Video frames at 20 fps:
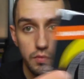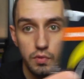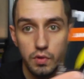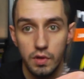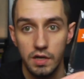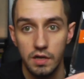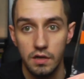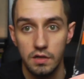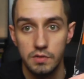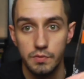
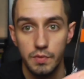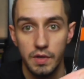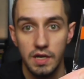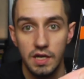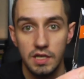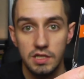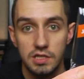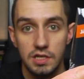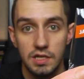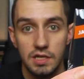pretty nice pin,
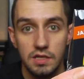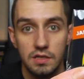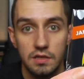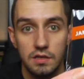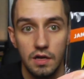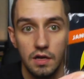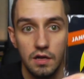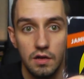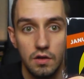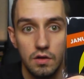actually.
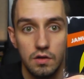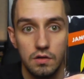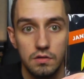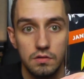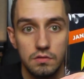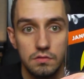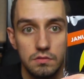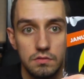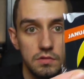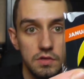A lot
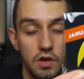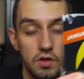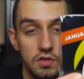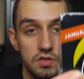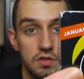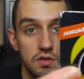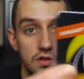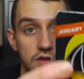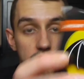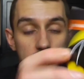
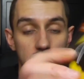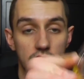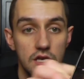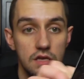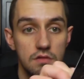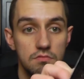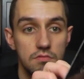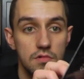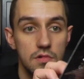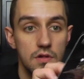nicer than
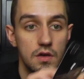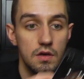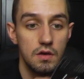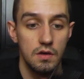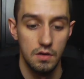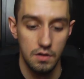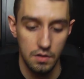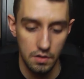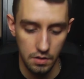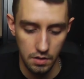the
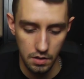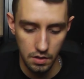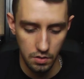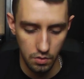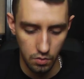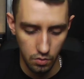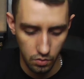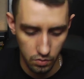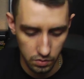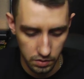
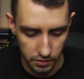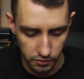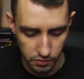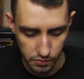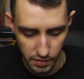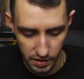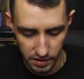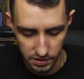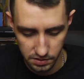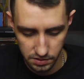ordinary
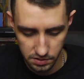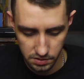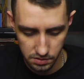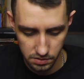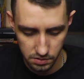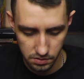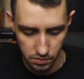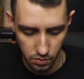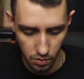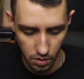pins,
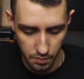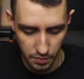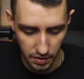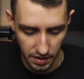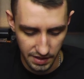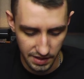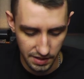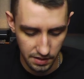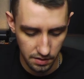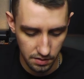quite
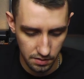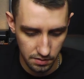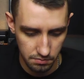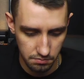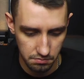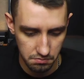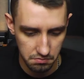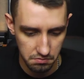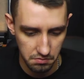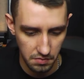plain.
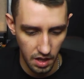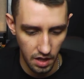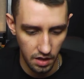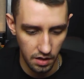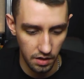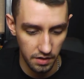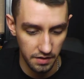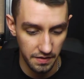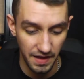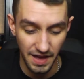I
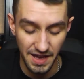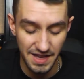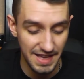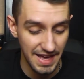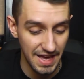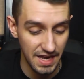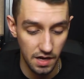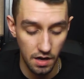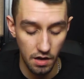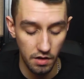like that.
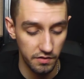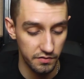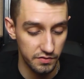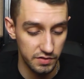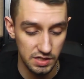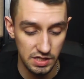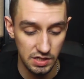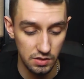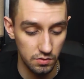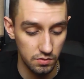Again, I've
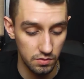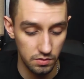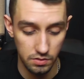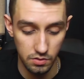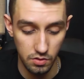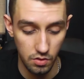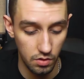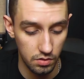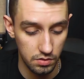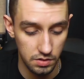still
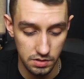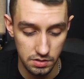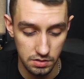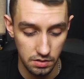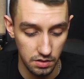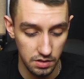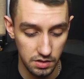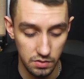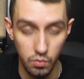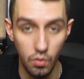not
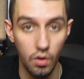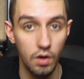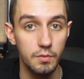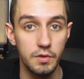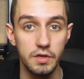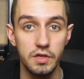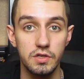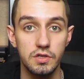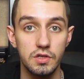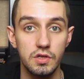decided what I'm
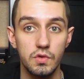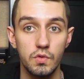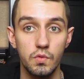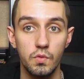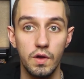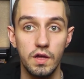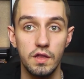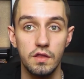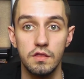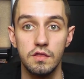going to do
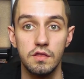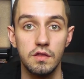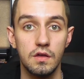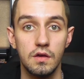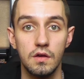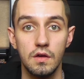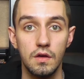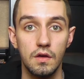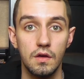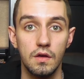with
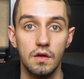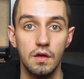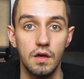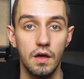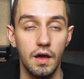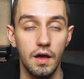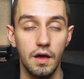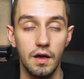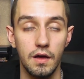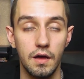
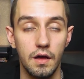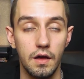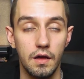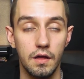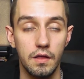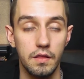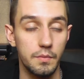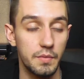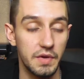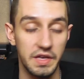
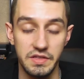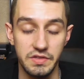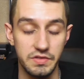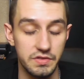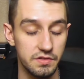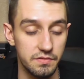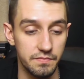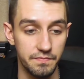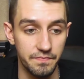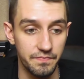the
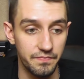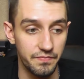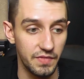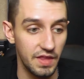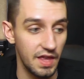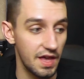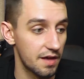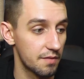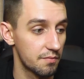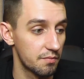pins
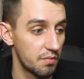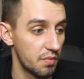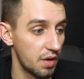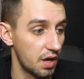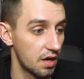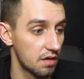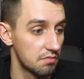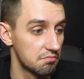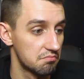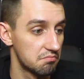yet,
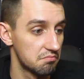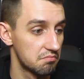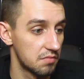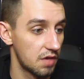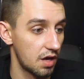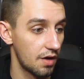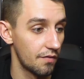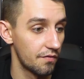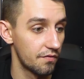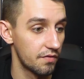but
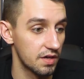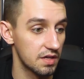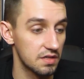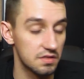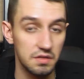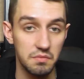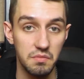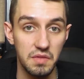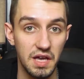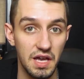I'll figure
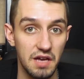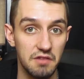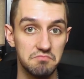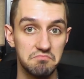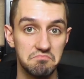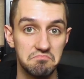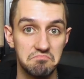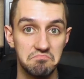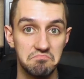something out.